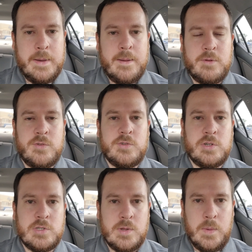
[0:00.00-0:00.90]
Baptist
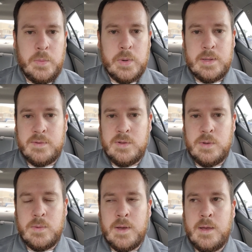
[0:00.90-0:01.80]
church that we went
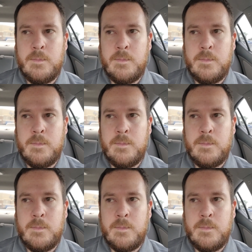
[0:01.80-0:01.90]
to,